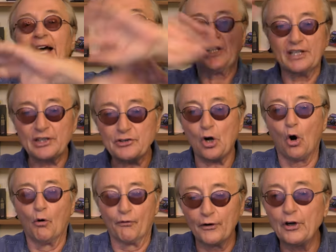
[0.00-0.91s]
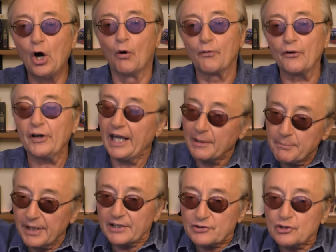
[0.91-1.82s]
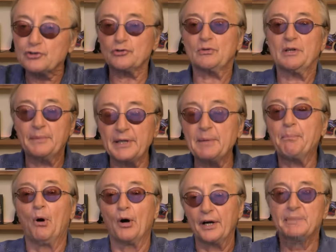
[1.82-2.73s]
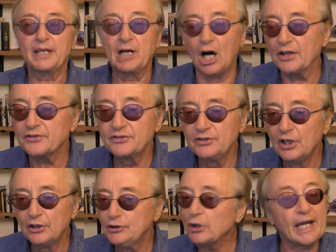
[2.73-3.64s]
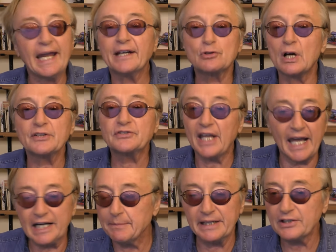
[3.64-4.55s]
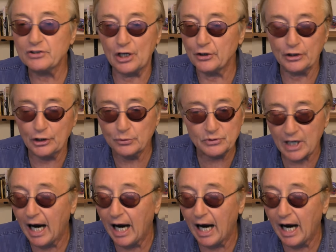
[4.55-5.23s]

I say this over and over again, but it's extremely important because you can't trust anybody selling a used